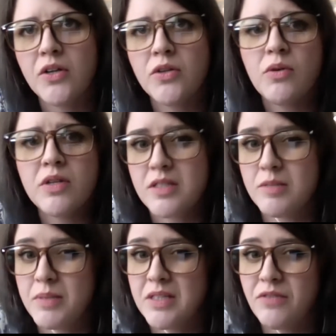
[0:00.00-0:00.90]
noticed a
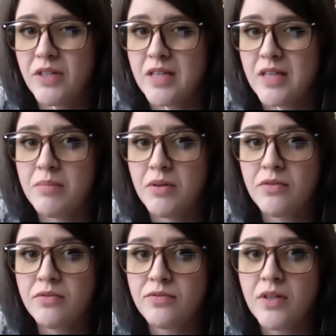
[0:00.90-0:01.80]
specific type
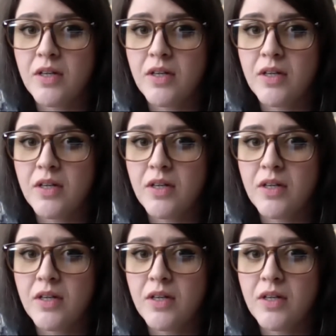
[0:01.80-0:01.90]
of